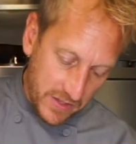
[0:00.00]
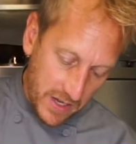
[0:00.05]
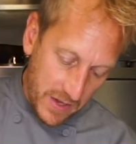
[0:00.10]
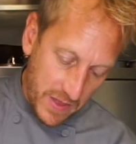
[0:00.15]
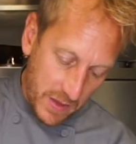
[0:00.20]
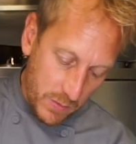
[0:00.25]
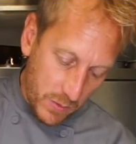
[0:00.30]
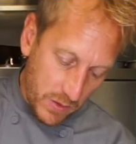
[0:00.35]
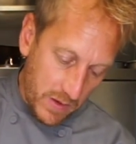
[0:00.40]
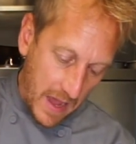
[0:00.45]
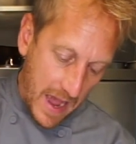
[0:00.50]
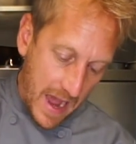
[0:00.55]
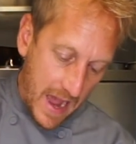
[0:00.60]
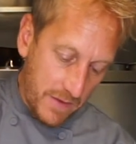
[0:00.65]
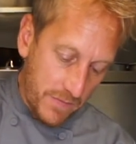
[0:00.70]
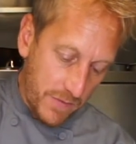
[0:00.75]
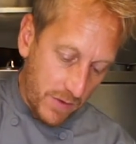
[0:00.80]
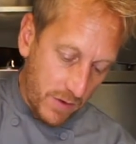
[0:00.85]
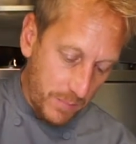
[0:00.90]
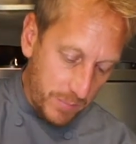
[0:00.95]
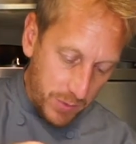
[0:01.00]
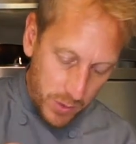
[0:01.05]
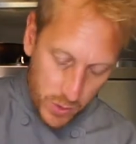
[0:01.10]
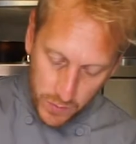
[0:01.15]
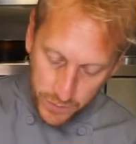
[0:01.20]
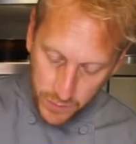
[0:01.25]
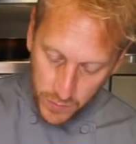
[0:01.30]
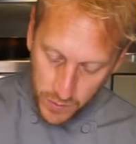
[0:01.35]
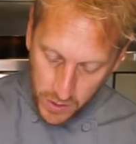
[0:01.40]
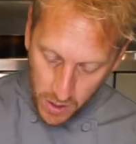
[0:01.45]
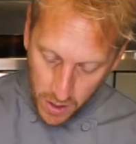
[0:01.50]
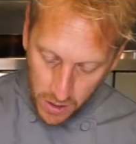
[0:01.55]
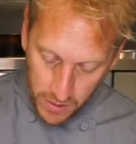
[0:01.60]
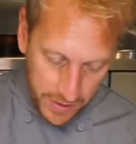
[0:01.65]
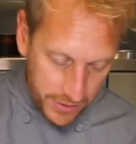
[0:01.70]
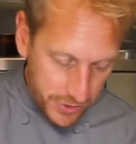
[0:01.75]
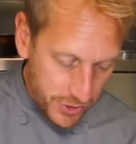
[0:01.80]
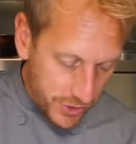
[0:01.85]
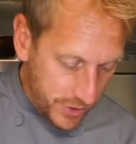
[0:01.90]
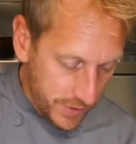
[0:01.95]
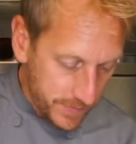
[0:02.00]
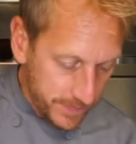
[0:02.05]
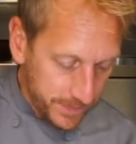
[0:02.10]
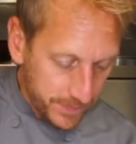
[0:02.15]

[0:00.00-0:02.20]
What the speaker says: that I think would add for a beautiful garnish,